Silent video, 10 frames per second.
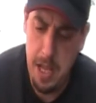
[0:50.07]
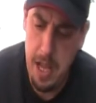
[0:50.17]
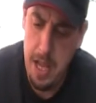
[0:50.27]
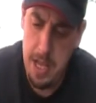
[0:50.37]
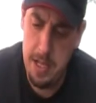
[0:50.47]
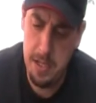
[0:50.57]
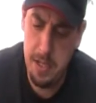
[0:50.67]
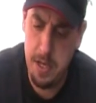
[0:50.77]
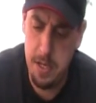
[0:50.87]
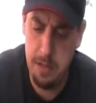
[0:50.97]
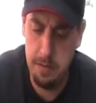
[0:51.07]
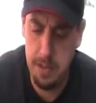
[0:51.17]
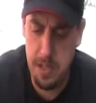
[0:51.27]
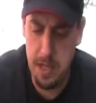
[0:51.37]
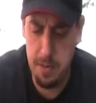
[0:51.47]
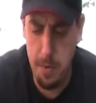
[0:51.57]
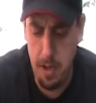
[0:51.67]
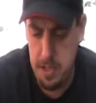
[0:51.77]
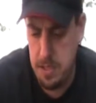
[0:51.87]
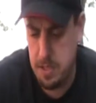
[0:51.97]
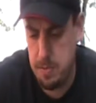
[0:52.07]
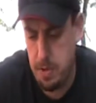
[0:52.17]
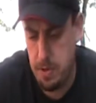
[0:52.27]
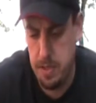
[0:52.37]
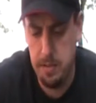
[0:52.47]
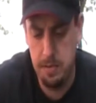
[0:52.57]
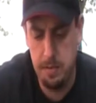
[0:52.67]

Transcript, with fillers: and uh, it's got the MOLLE system on it,